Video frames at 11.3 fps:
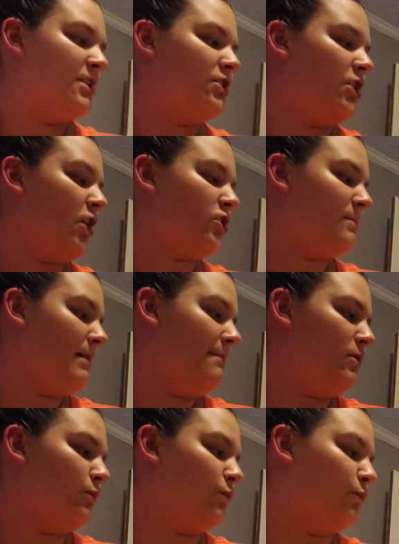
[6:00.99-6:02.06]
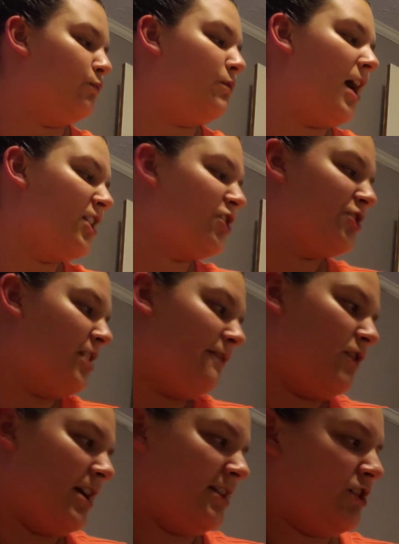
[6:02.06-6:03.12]
Dr. Bumble rushed
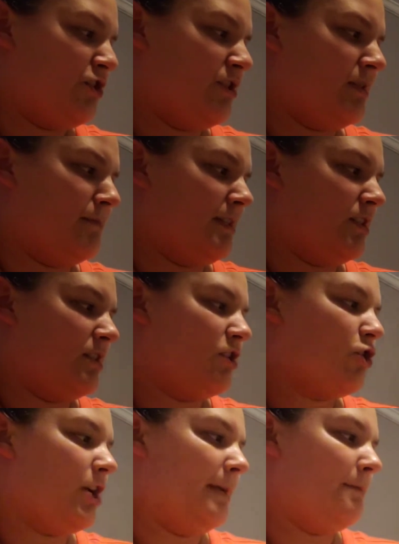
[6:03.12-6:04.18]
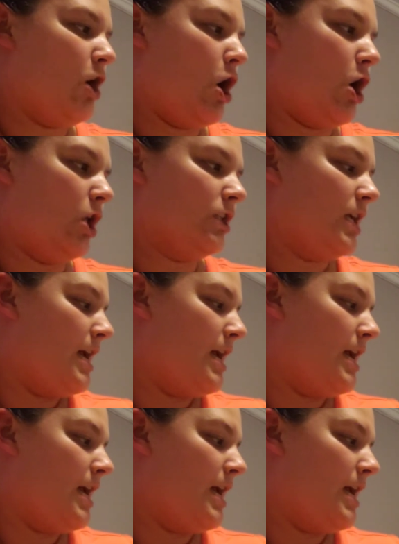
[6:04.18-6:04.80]
over as soon as Miss Cream called,